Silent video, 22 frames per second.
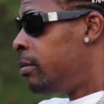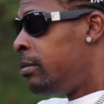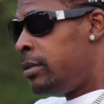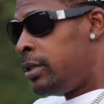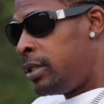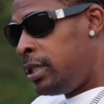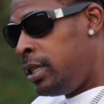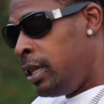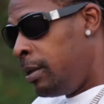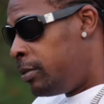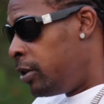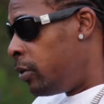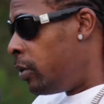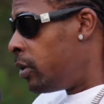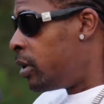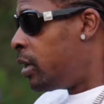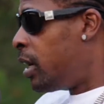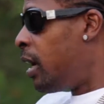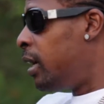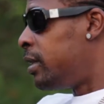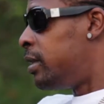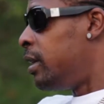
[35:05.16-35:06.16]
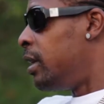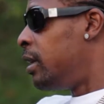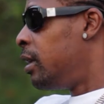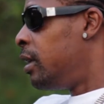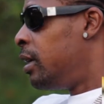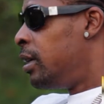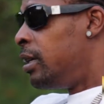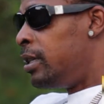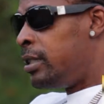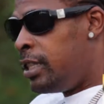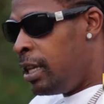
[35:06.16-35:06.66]
Same thing with Kartel,
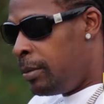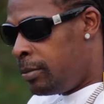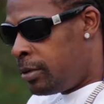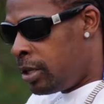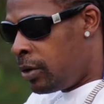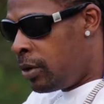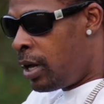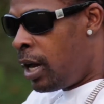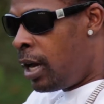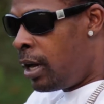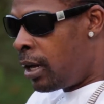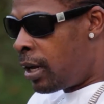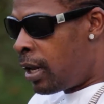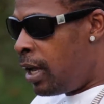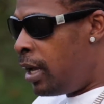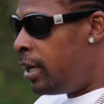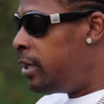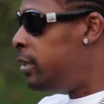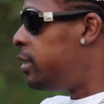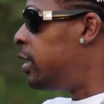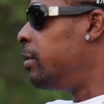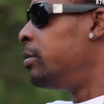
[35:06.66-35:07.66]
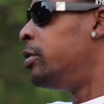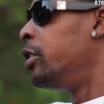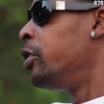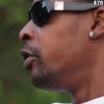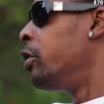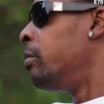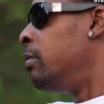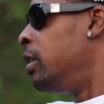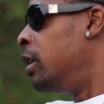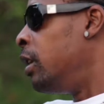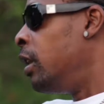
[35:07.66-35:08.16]
same thing with alkaline, same thing
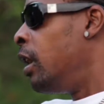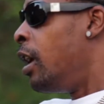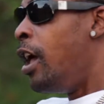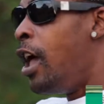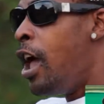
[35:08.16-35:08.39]
with me.